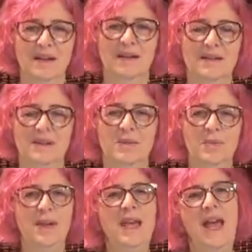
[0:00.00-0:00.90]
So
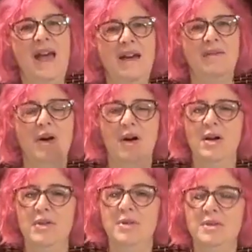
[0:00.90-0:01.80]
we have all
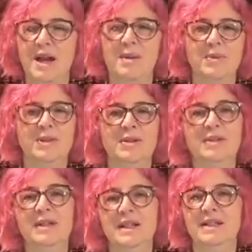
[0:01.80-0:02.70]
those
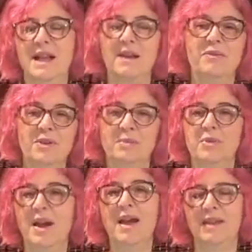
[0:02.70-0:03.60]
opportunities every
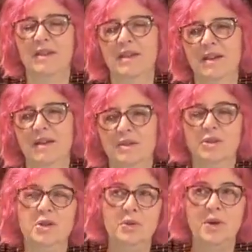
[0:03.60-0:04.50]
breath.
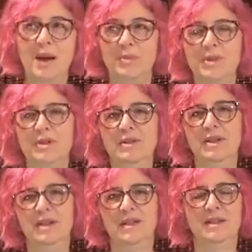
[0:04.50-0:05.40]
2
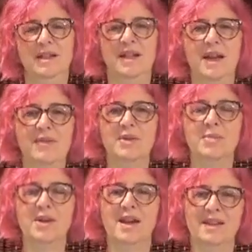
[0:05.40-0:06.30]
opportunities in every breath